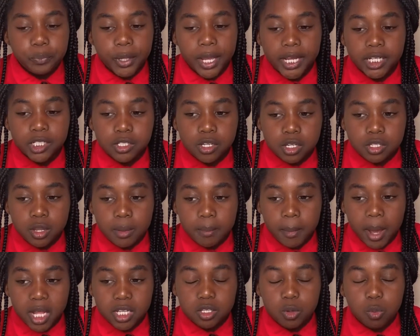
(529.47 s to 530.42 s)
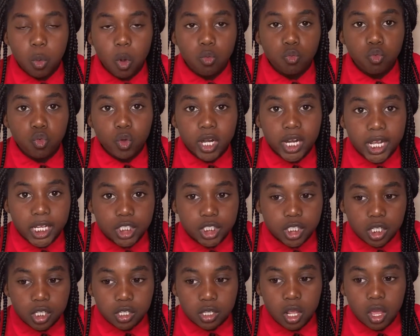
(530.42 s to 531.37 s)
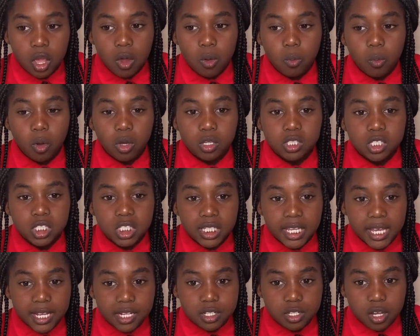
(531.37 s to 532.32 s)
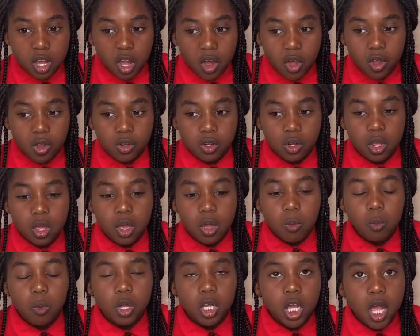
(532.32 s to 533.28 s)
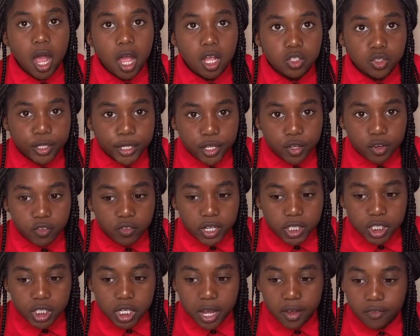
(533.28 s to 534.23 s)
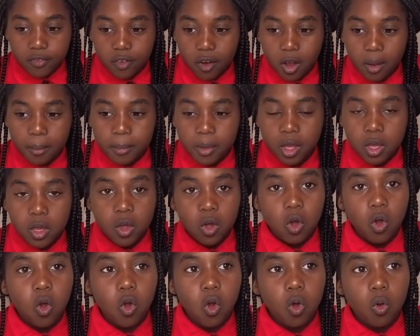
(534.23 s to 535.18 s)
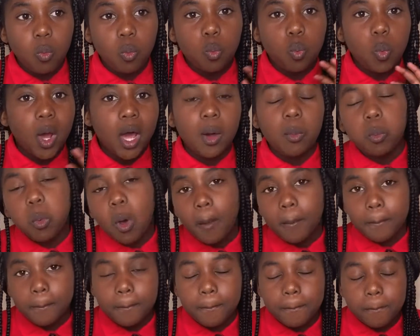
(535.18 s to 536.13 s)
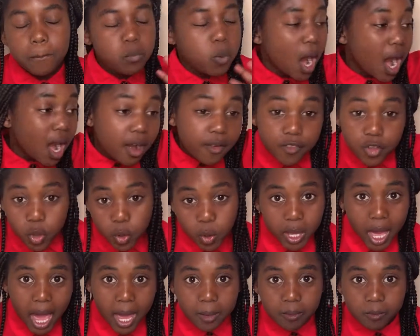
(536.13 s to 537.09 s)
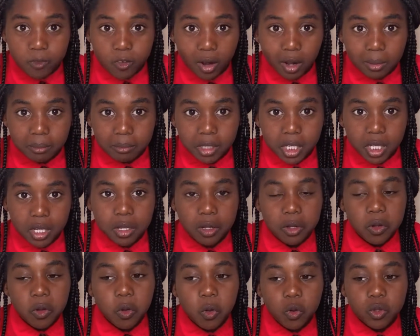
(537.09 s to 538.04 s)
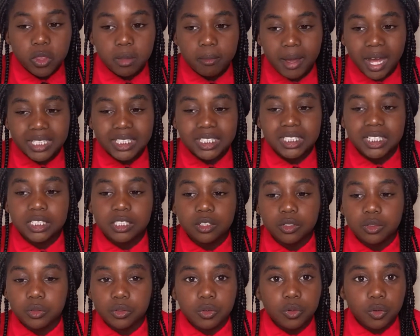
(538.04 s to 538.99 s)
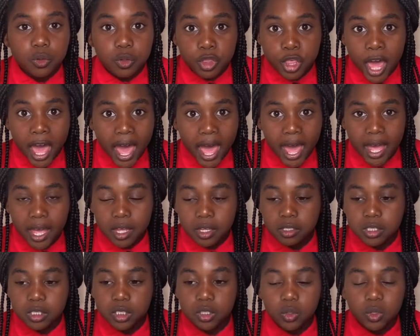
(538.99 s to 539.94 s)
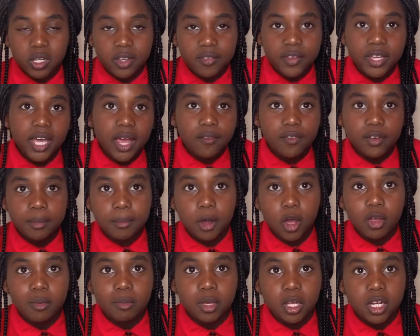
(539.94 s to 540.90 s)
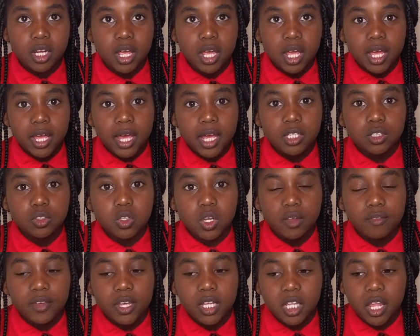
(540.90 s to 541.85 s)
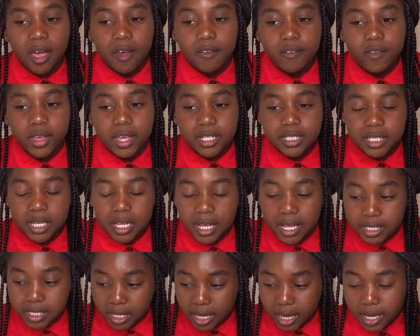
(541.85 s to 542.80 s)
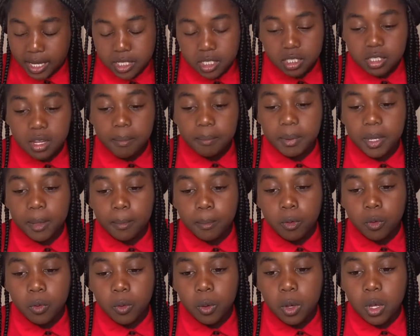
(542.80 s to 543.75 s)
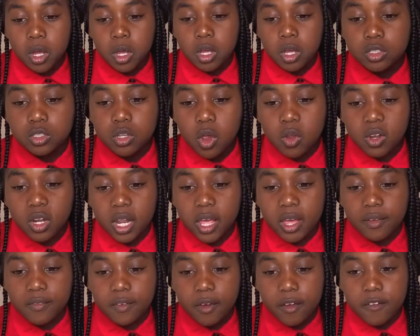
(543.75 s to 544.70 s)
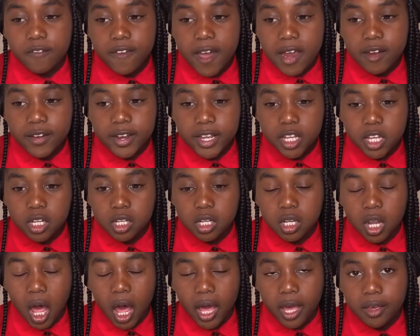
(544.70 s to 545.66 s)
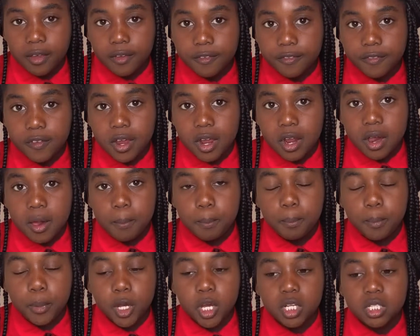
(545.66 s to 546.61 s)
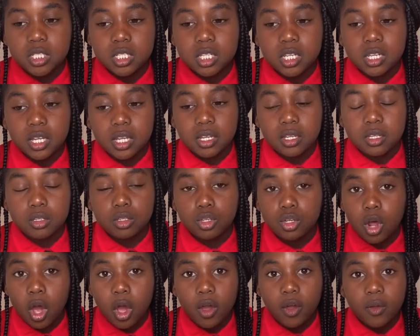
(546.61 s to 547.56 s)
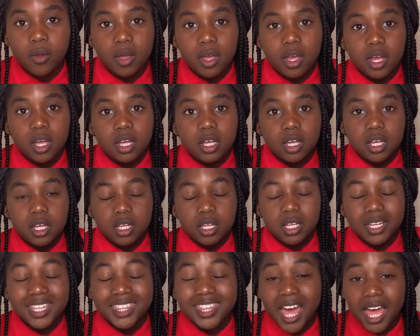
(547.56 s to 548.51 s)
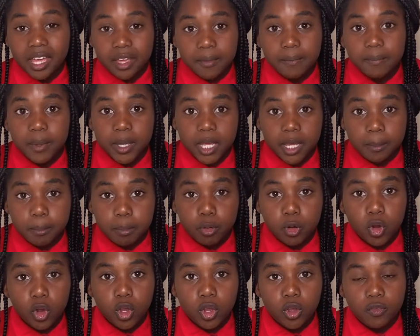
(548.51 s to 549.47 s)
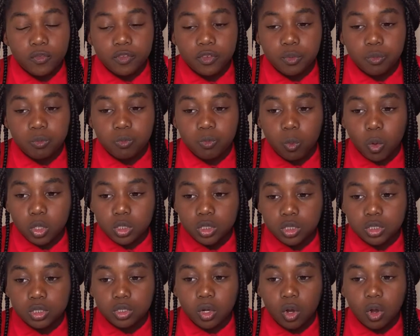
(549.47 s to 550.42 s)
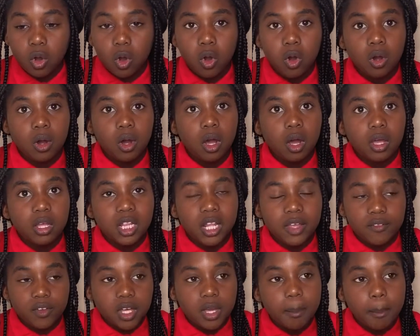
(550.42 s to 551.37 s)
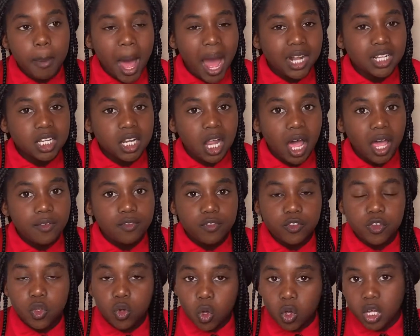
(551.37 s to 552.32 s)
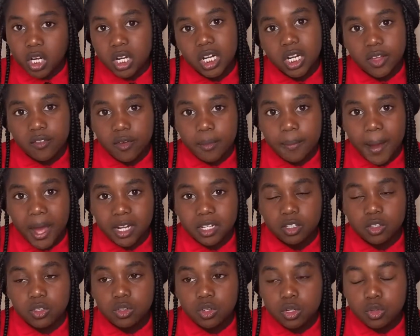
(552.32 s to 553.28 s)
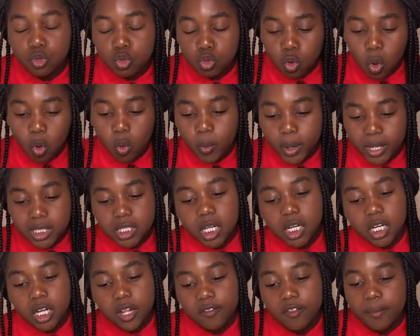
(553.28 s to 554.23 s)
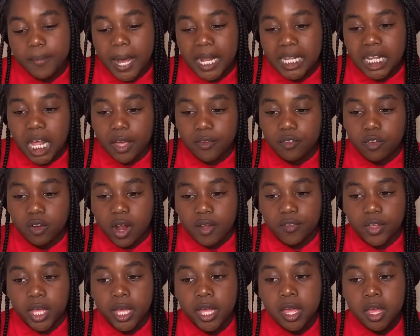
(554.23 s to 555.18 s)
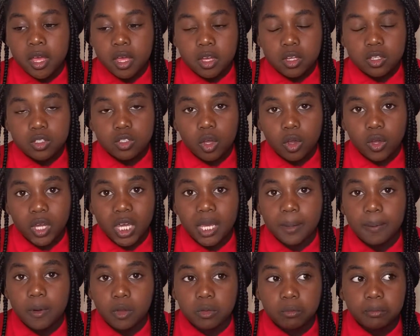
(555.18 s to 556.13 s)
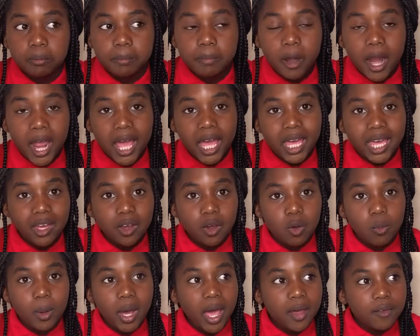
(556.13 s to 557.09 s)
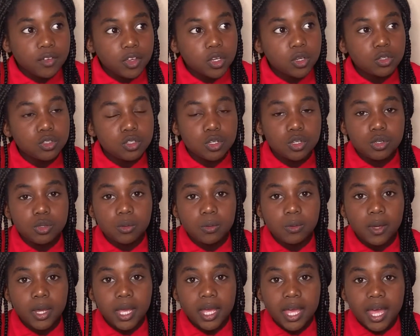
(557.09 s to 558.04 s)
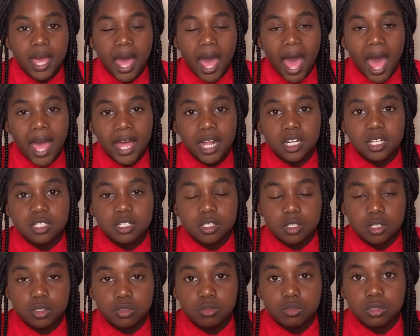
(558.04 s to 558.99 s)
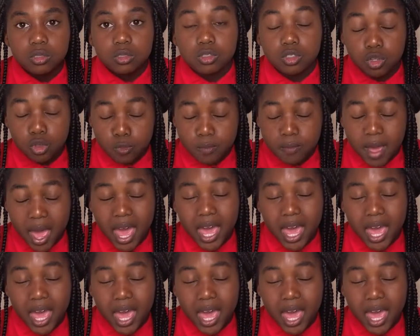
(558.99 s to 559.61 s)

it doesn't matter what religion, what skin tone, what country you originate from, or wherever you came from. All that matters is you're there and you're living every moment and you're living life as it is. Some people don't live a very good life, but, you know, that can be improved. Once you're living a bad life, you're not always going to live a bad life forever. So keep on praying or whatever you do, and you